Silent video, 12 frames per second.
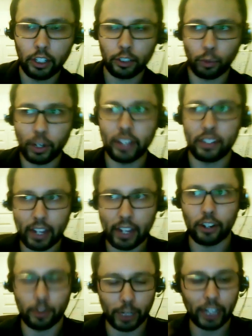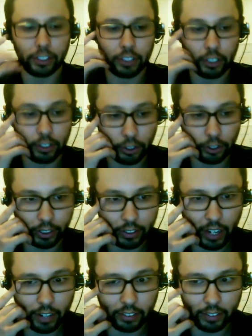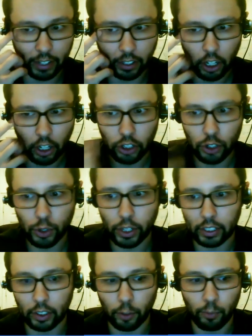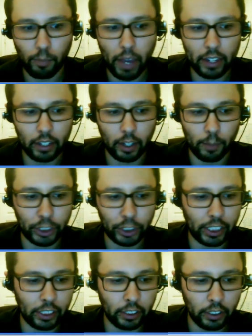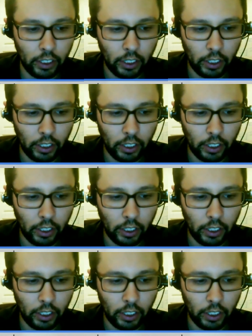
So one of the standard objections to Turing's test is that you can make a machine